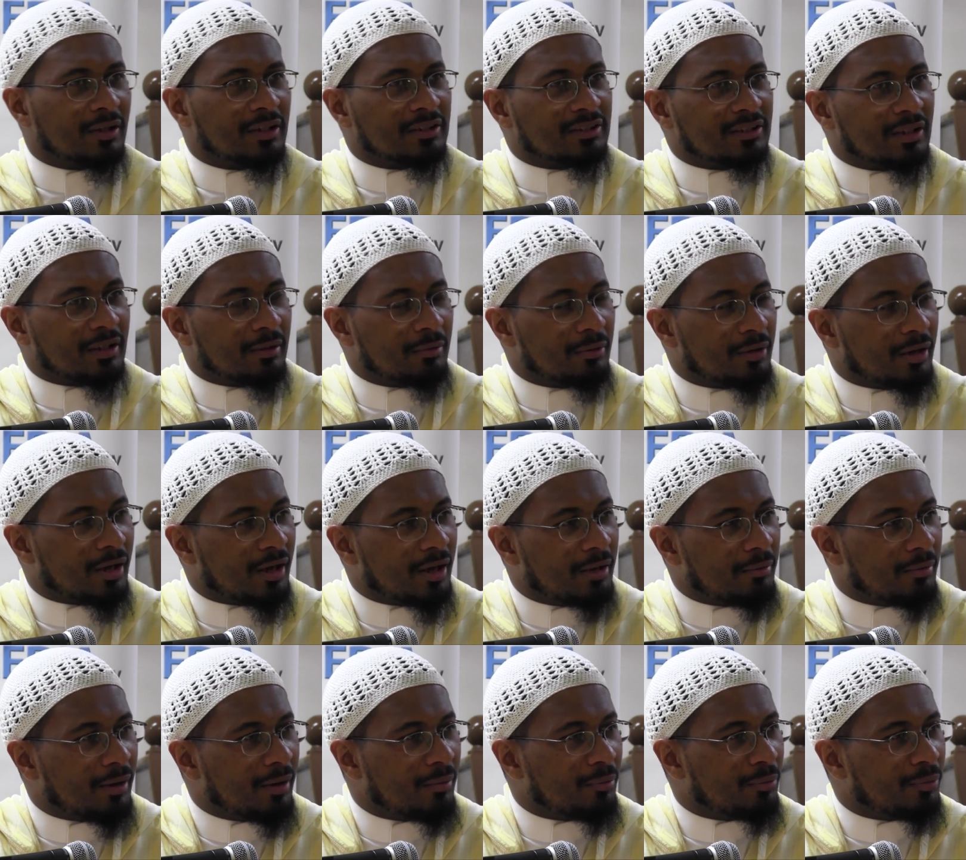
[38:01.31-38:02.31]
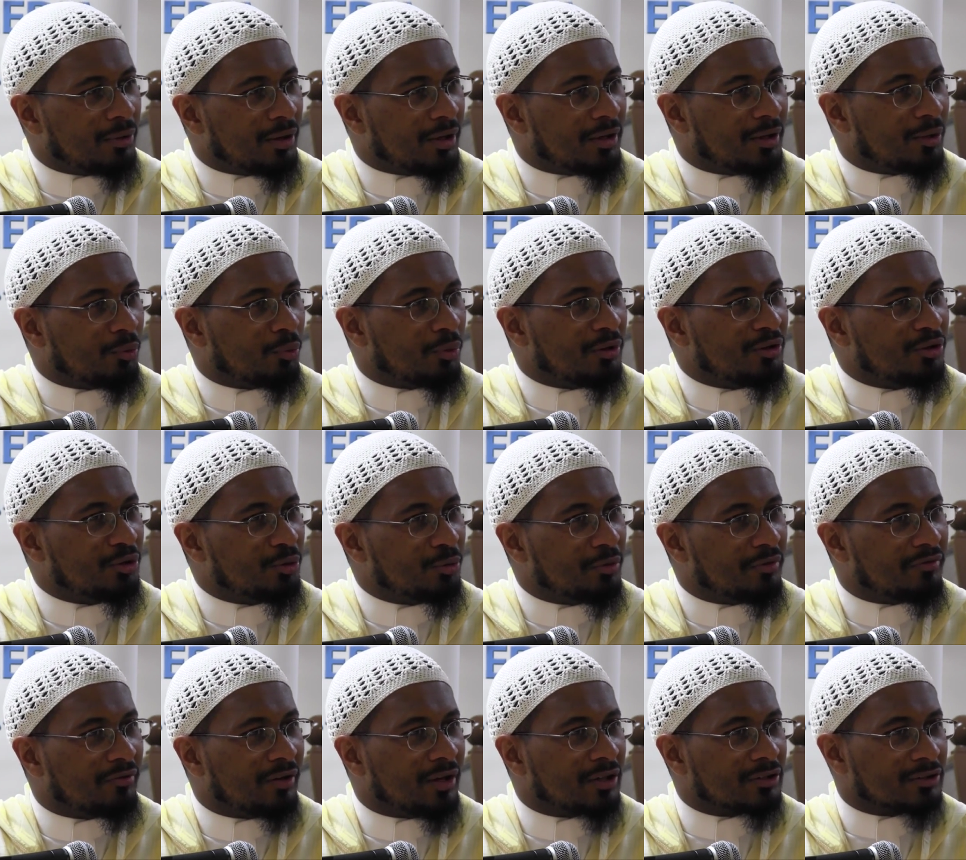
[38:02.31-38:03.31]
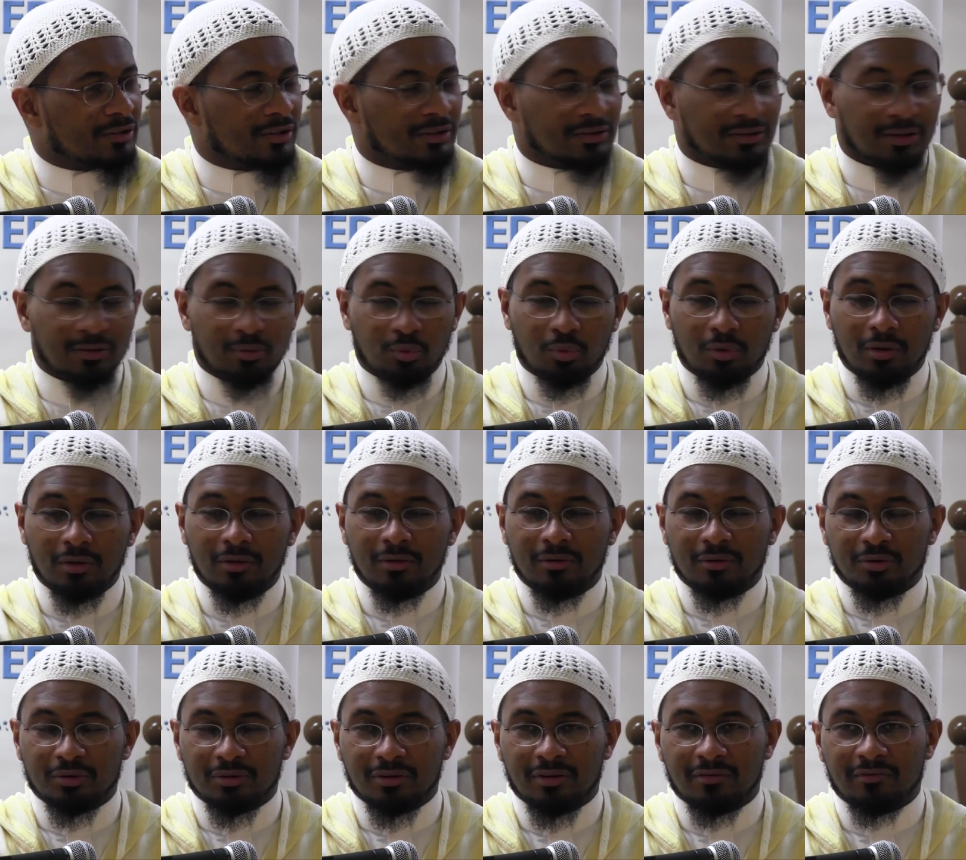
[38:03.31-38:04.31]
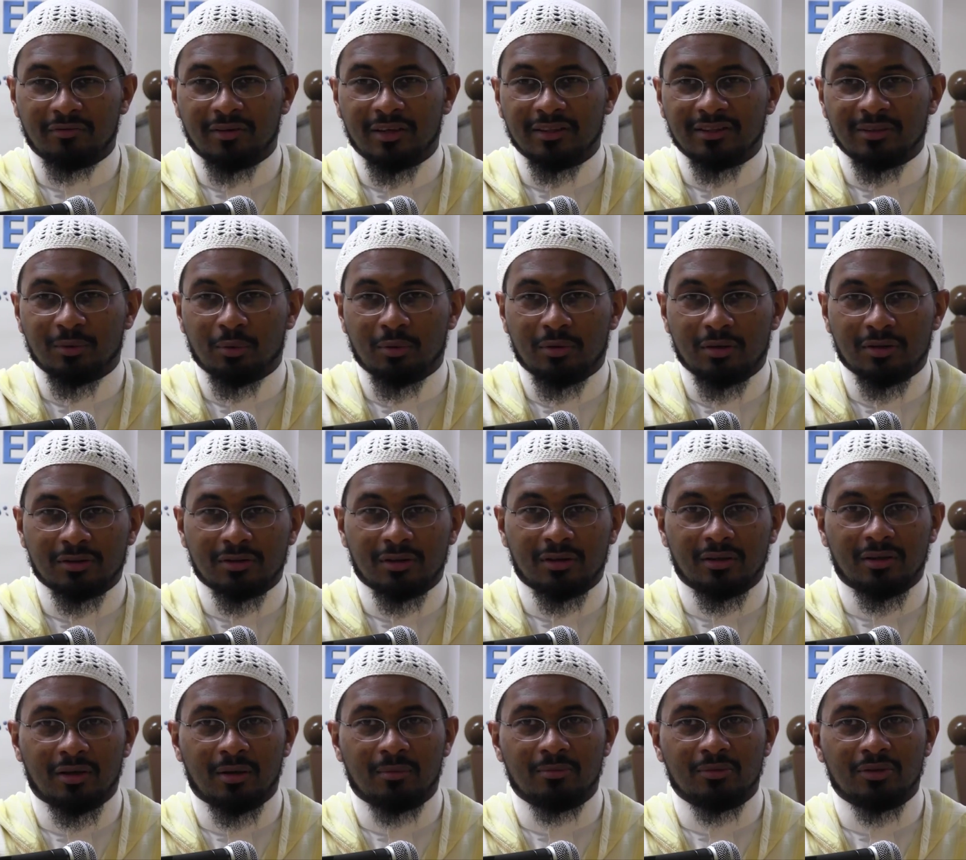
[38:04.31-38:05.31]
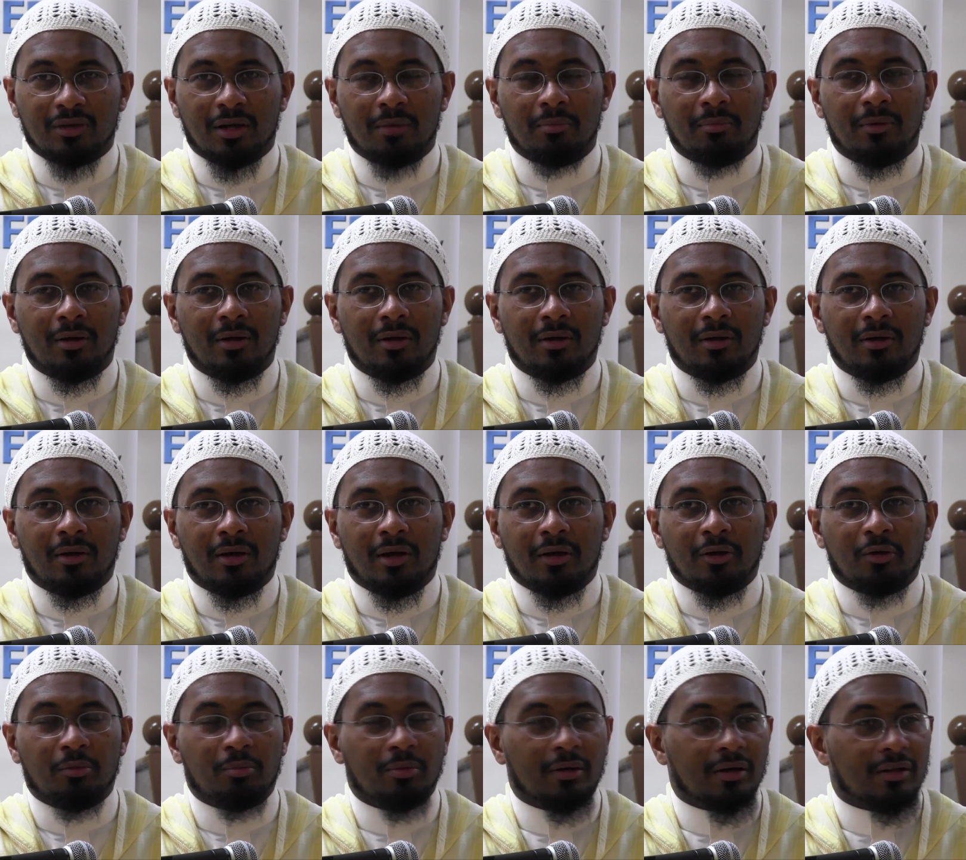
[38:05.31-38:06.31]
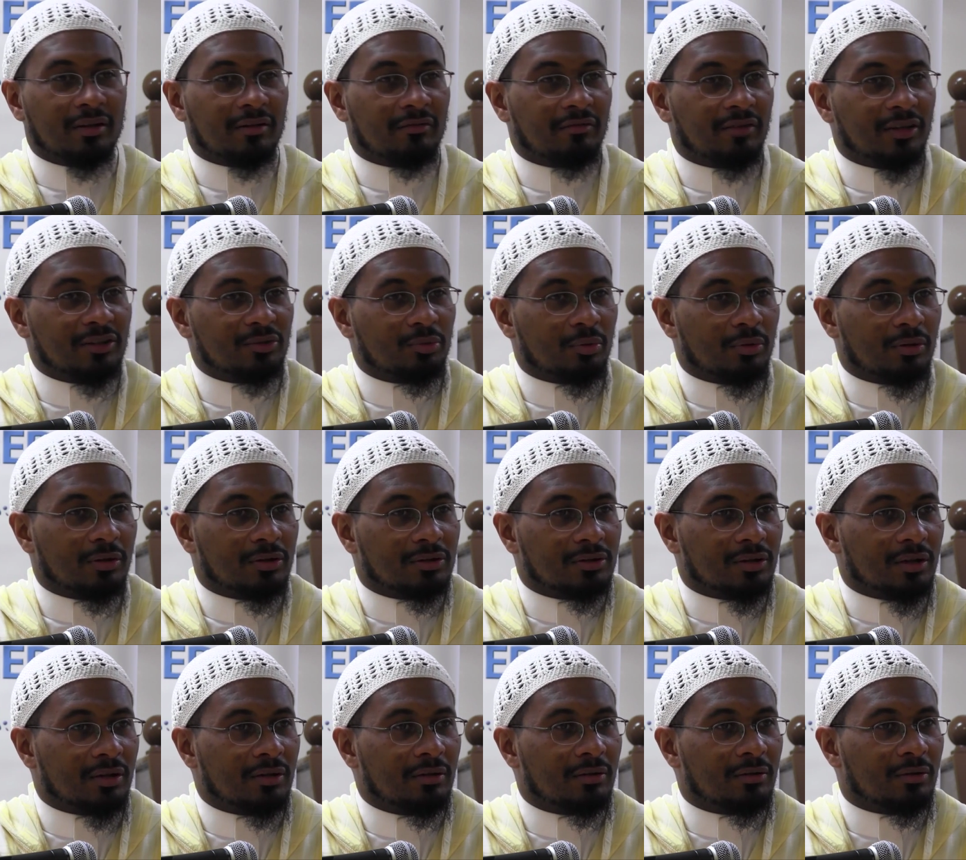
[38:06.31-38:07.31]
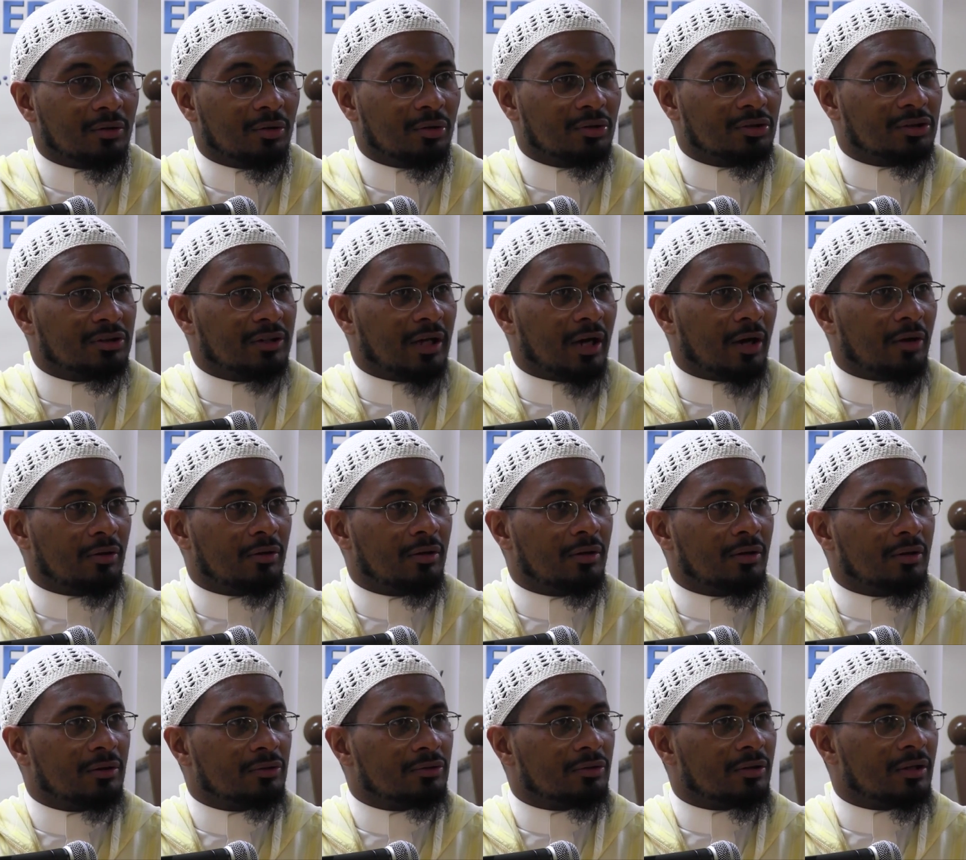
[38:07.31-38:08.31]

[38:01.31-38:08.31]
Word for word: He said, Ya Imam, when do we fast? He said, Well, you start fasting when the sun comes up and you break the fast when the sun goes down.